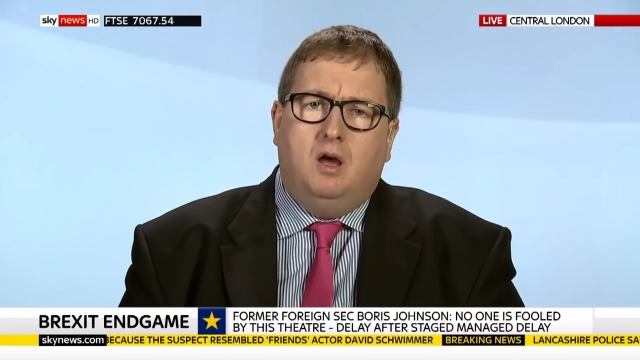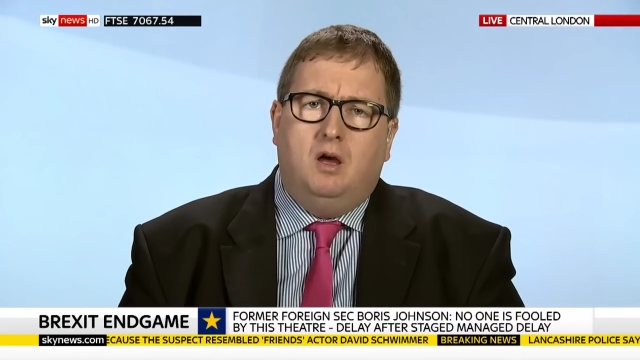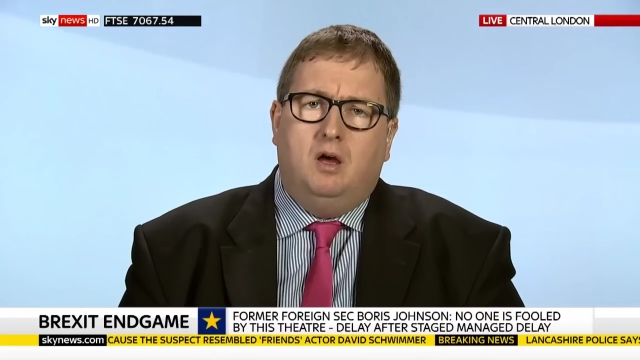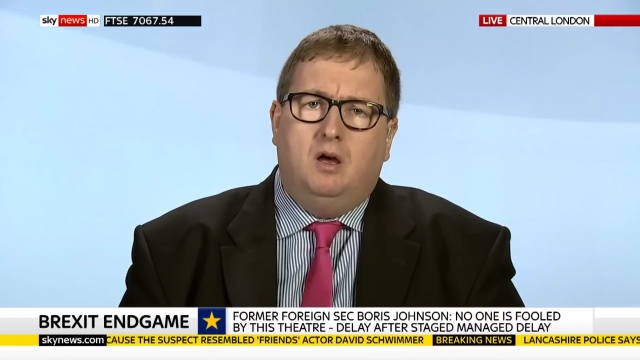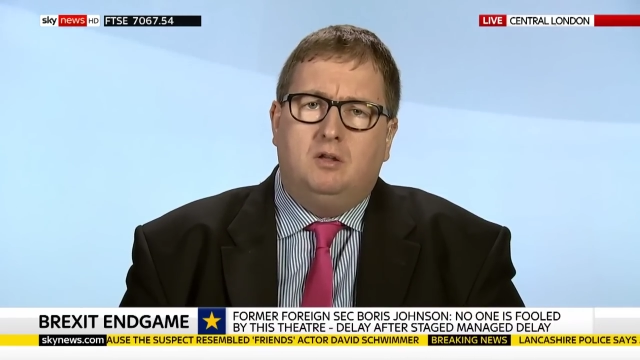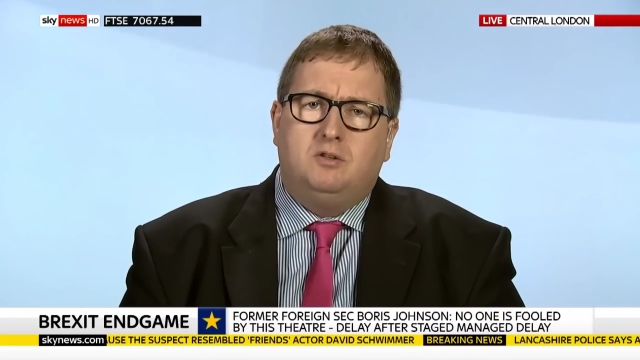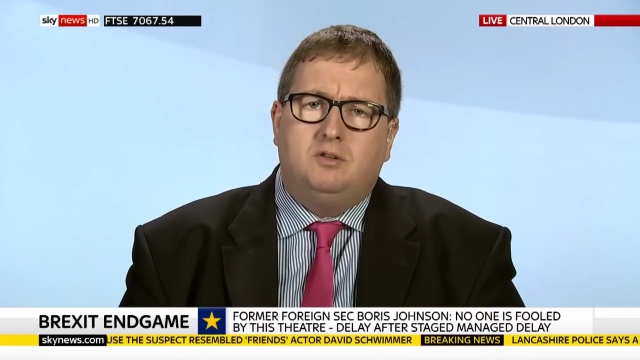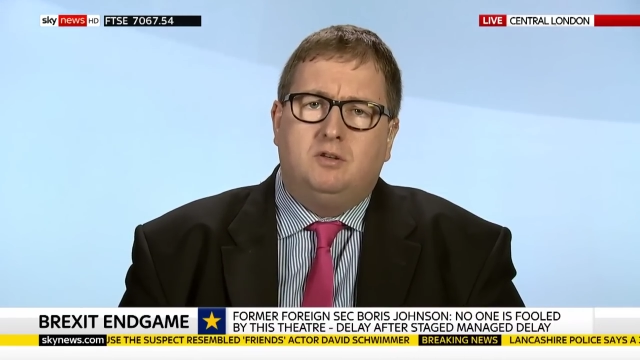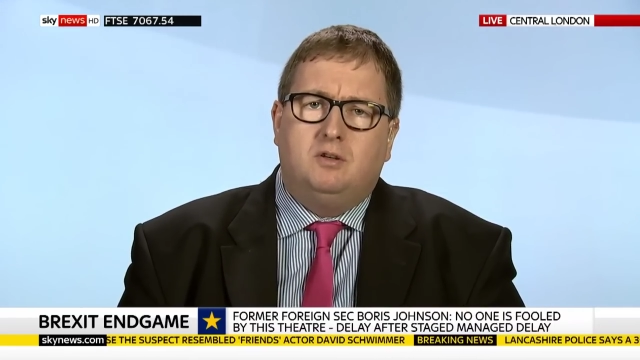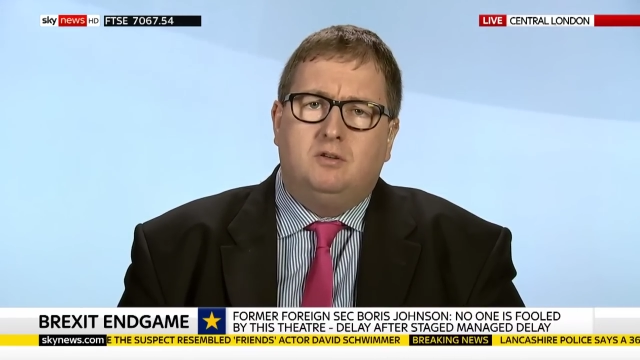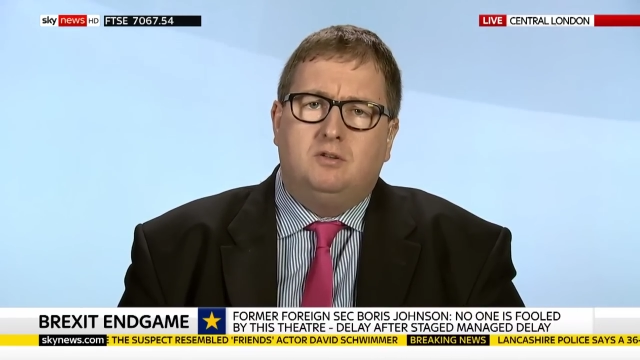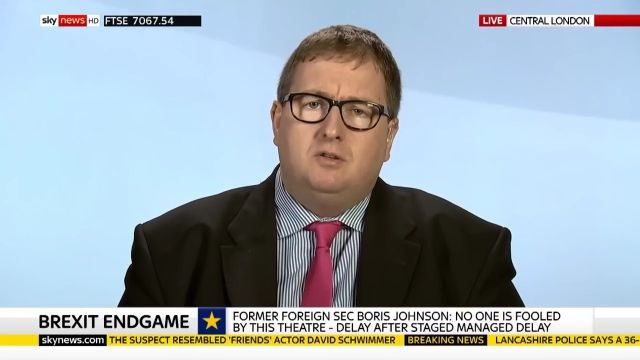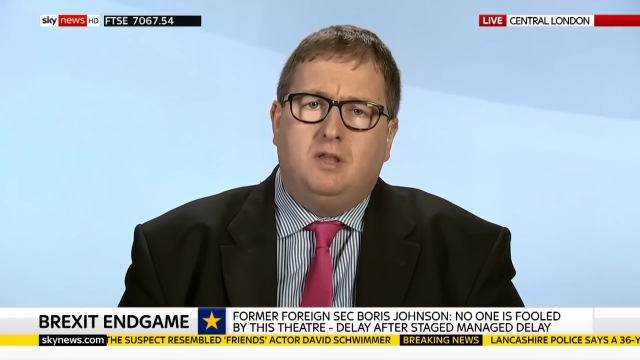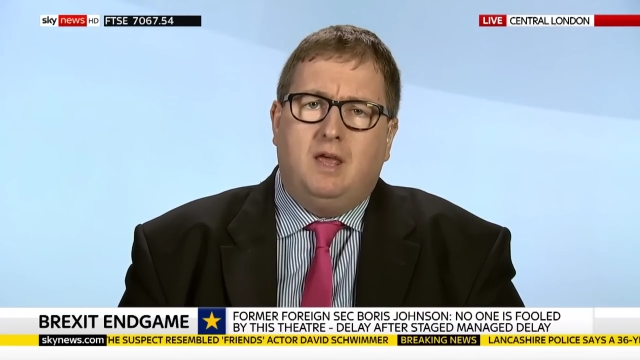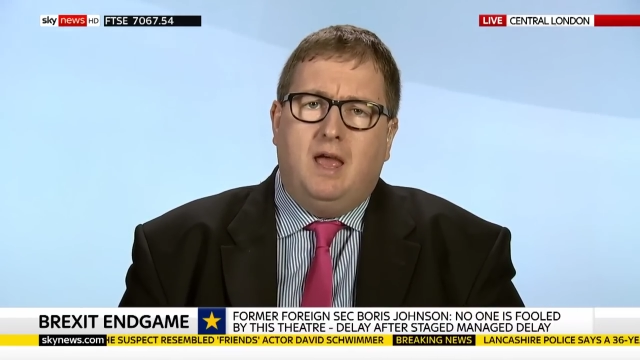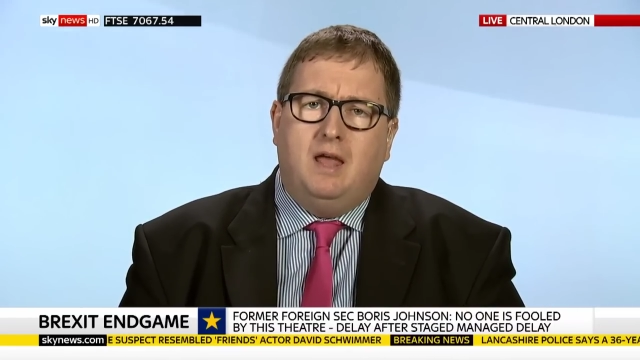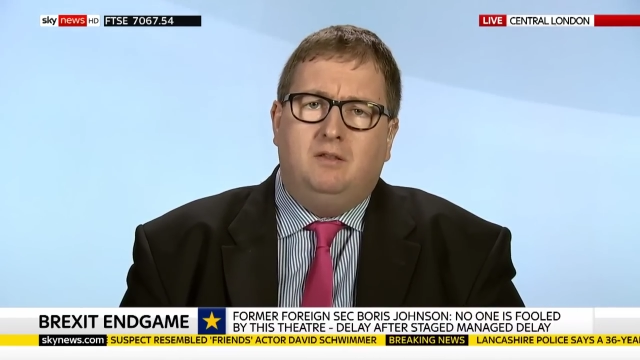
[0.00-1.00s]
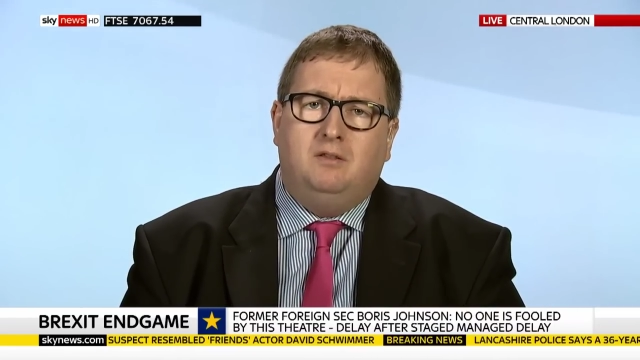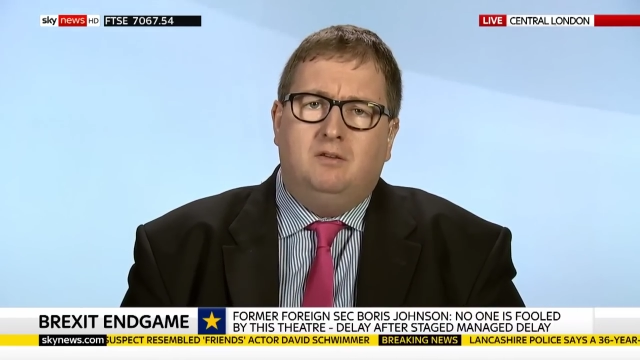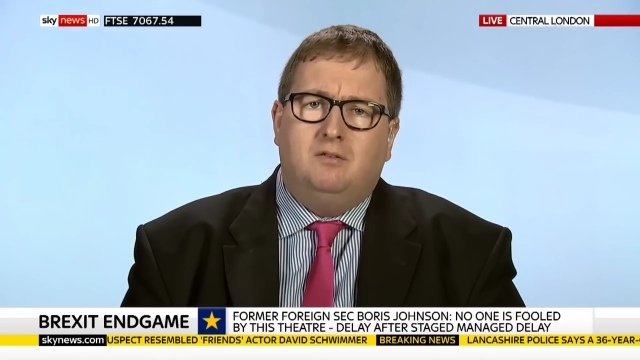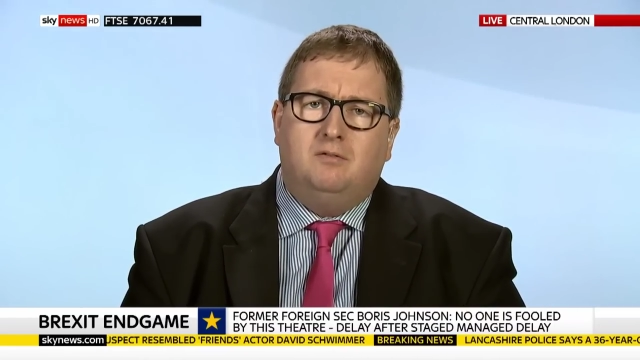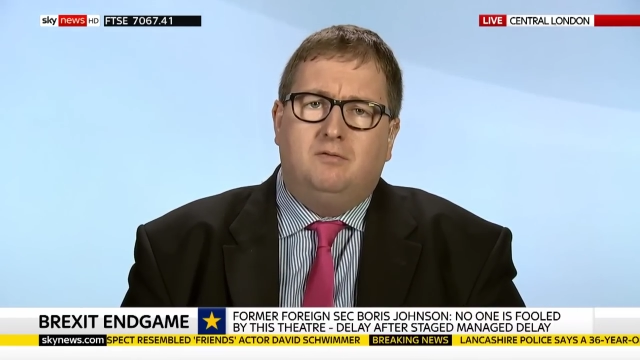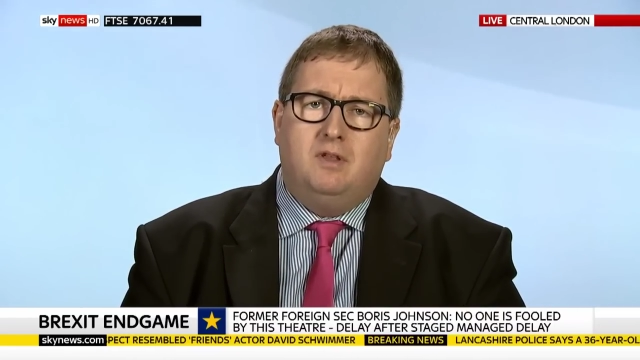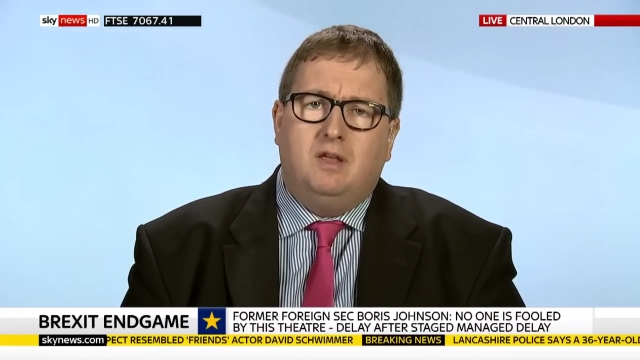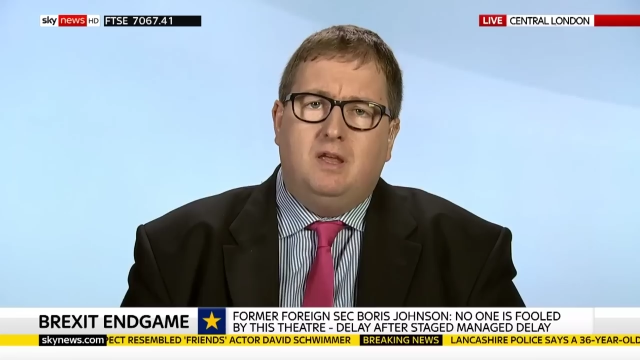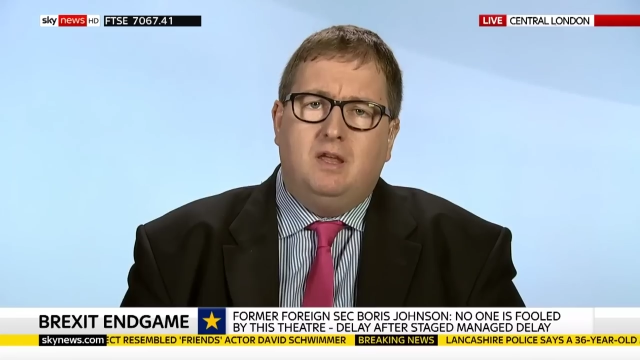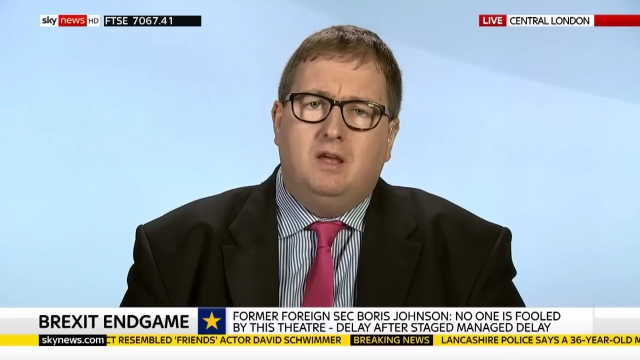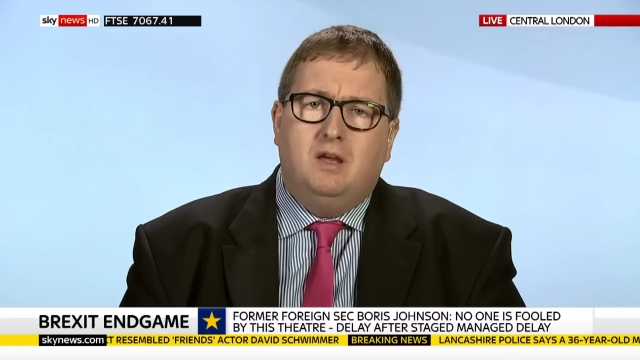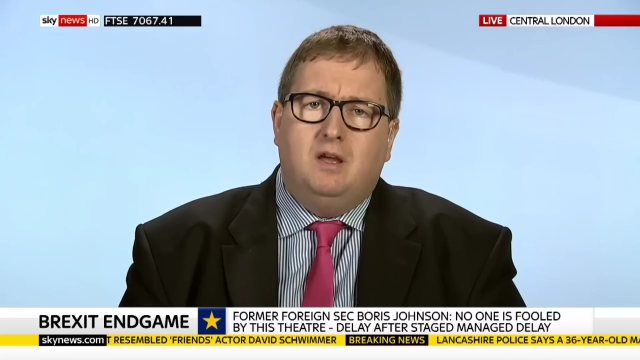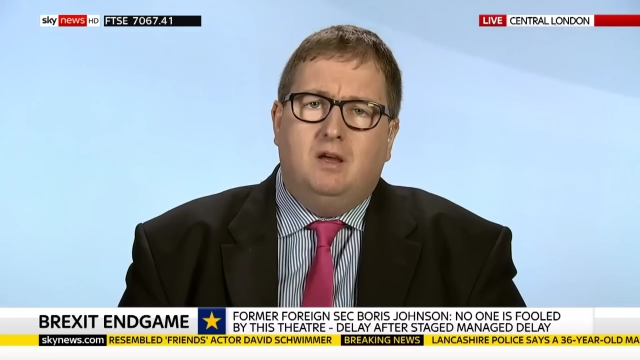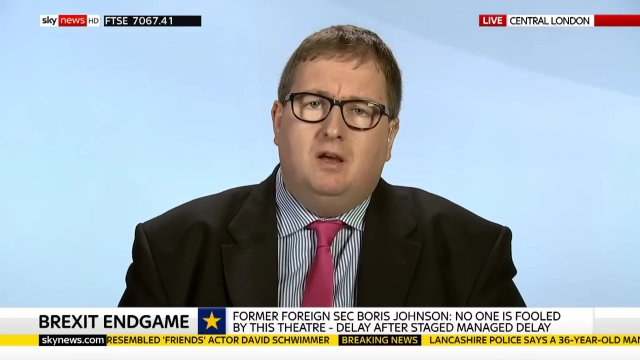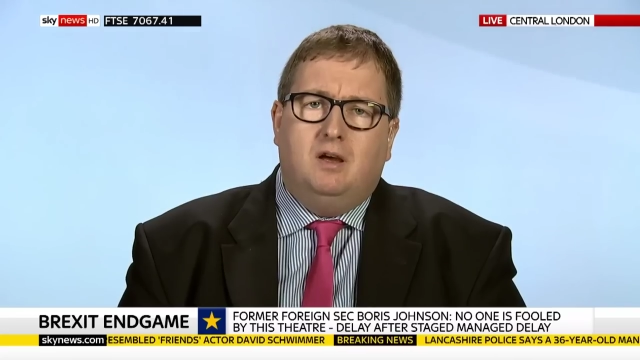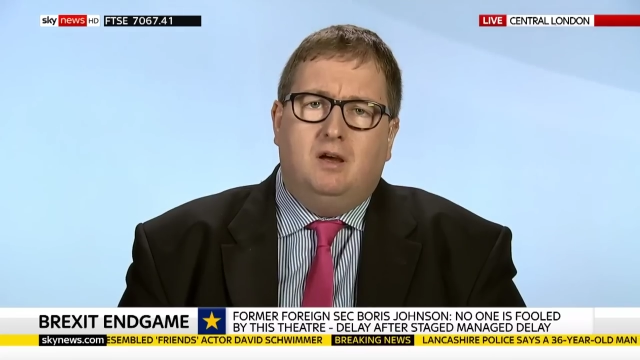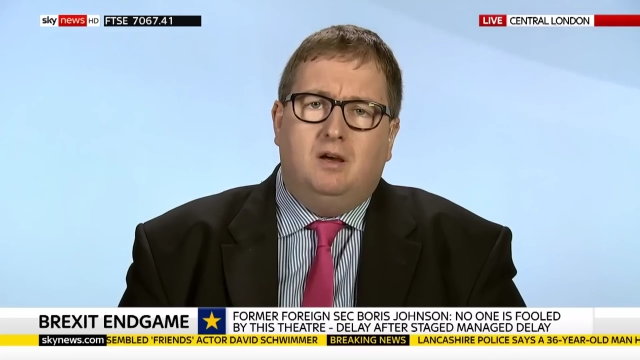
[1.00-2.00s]
uh, to, to the end of the
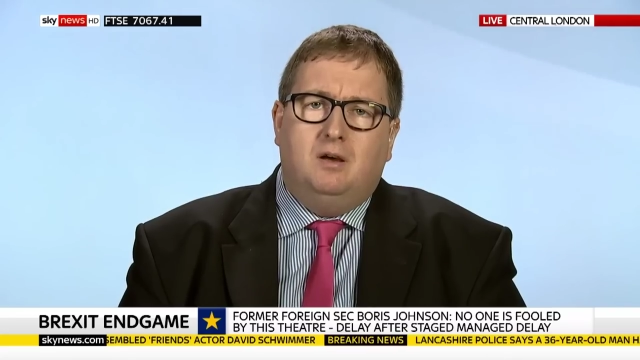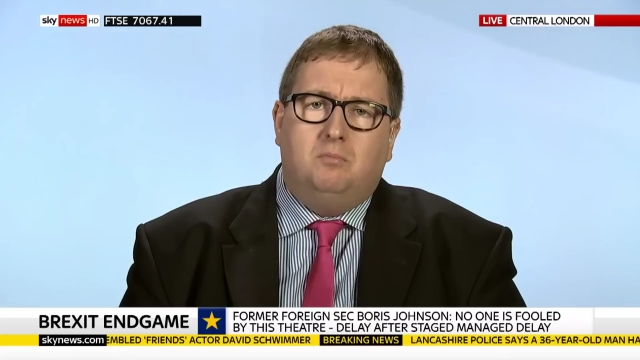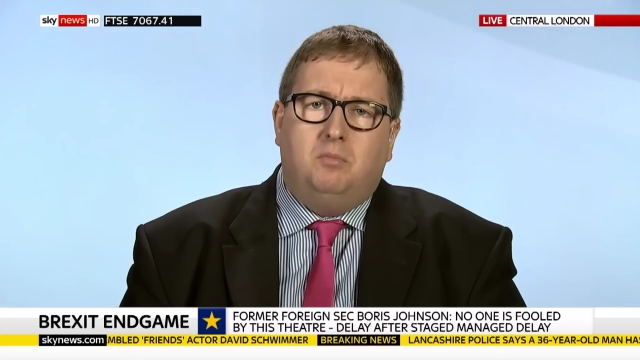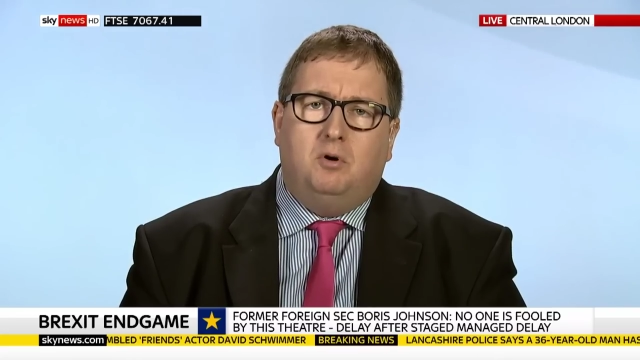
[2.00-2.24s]
uh,